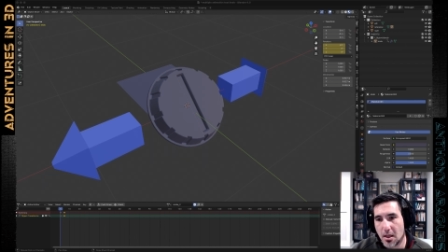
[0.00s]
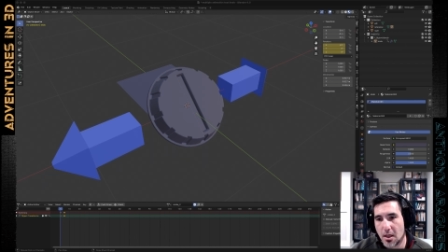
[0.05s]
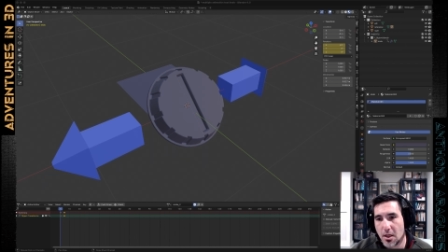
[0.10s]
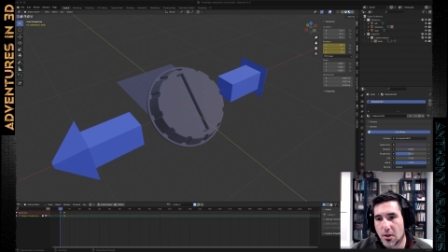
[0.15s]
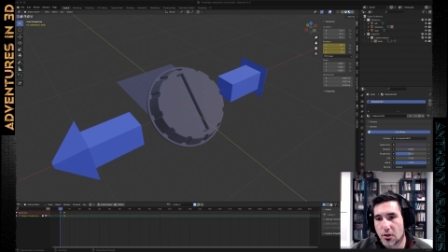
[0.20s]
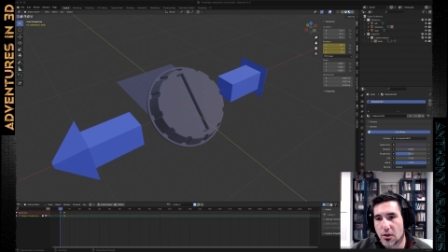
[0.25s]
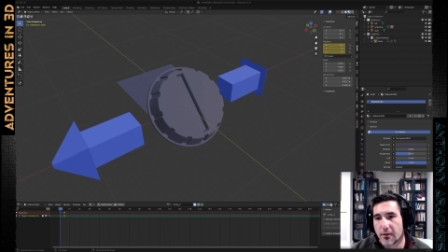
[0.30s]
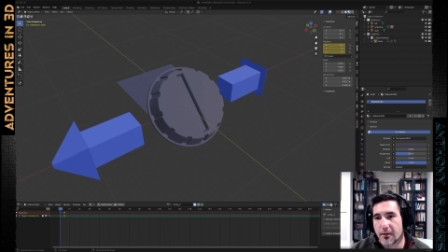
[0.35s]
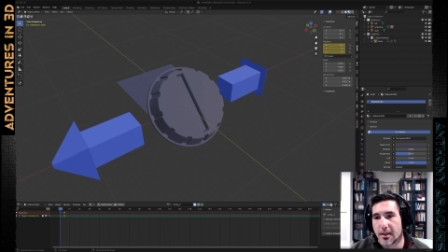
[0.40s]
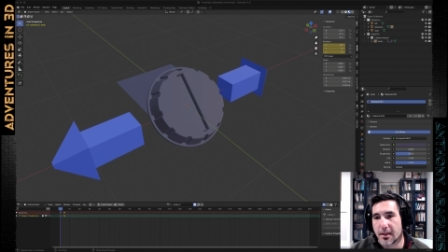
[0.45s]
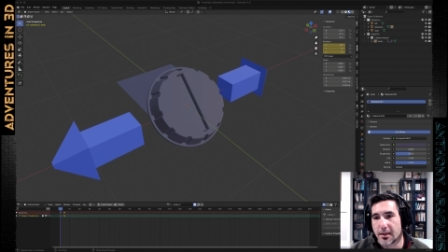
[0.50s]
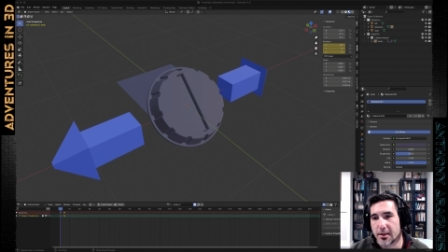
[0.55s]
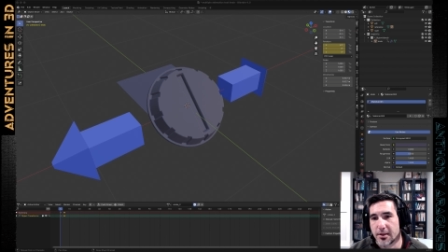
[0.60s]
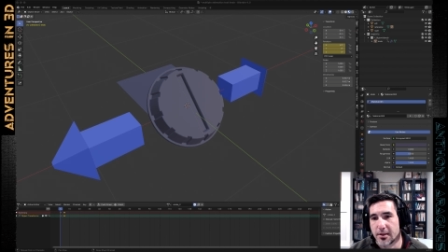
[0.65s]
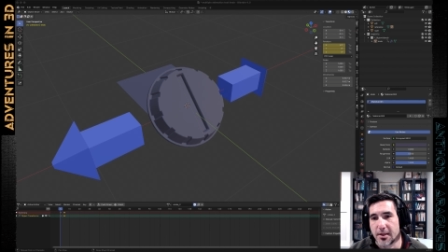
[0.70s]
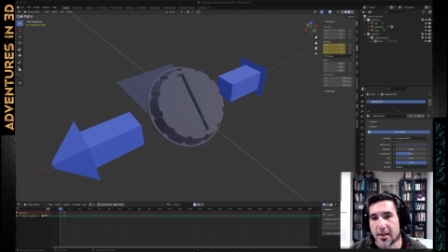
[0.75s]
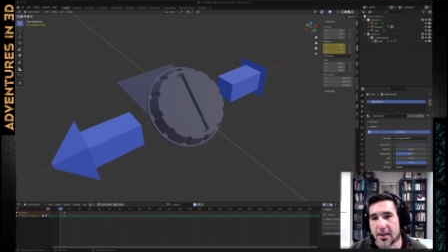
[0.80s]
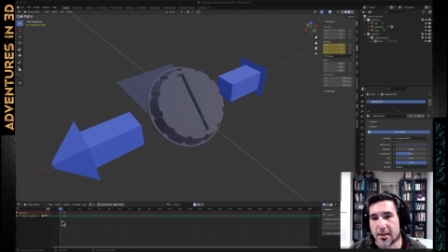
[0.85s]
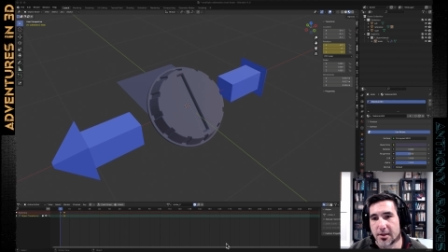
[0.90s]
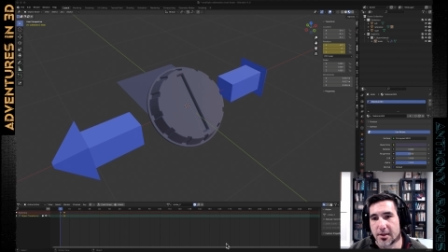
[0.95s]
So I've got this
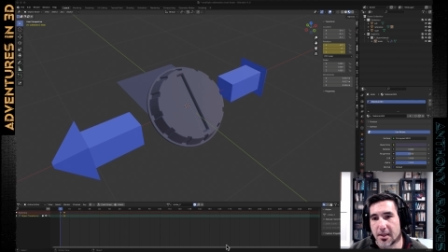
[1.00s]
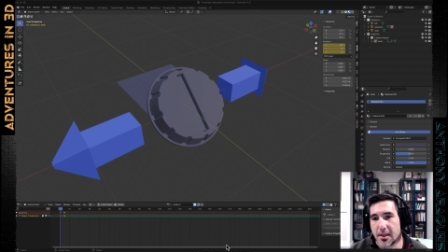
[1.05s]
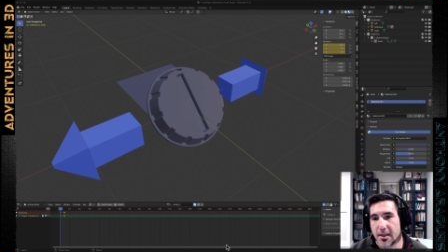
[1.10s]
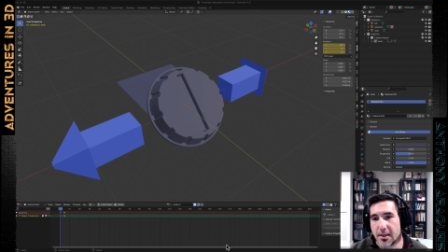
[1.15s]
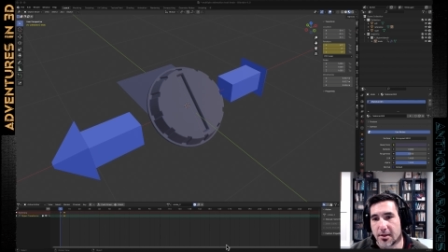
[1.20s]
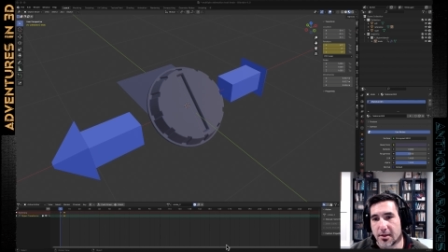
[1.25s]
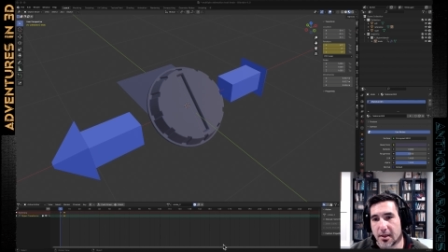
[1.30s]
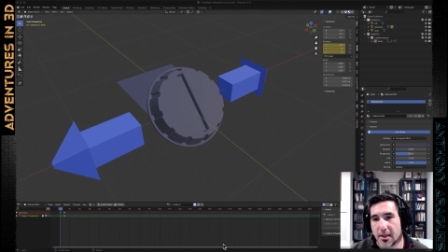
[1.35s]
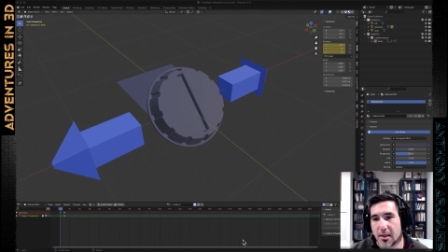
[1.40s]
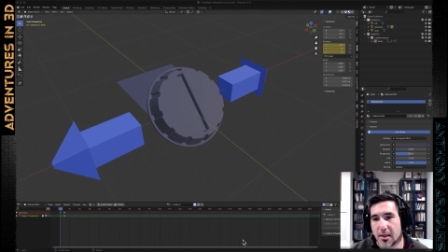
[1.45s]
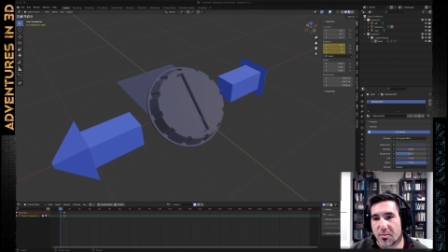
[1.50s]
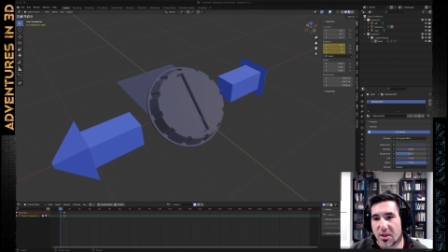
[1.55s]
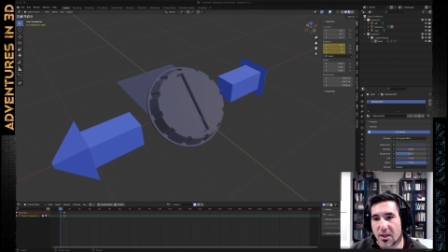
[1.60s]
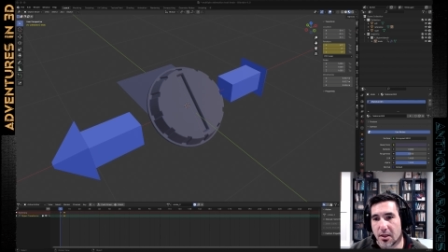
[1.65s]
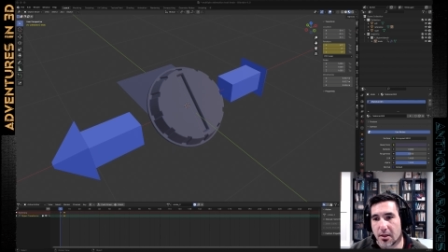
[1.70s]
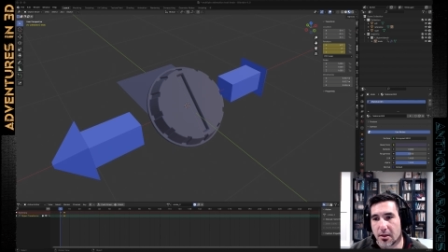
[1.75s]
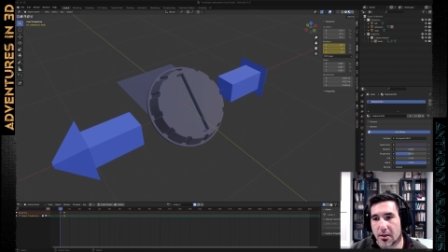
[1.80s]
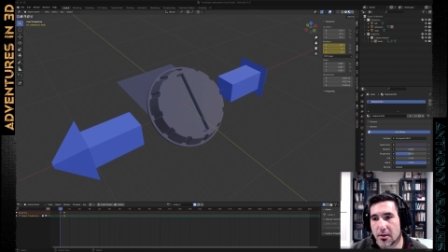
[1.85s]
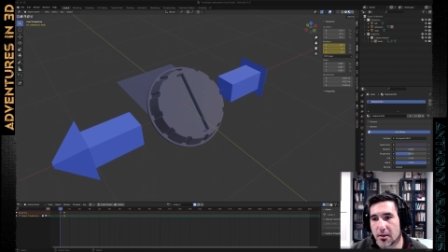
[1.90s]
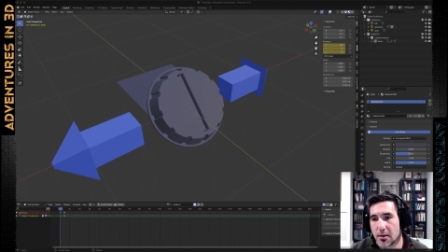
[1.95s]
test scene set up
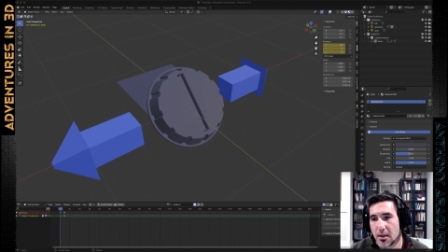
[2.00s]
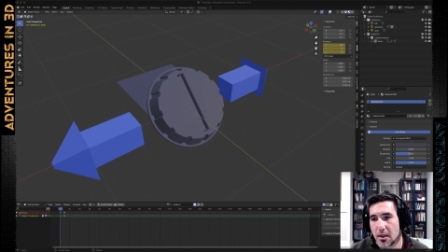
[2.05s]
here.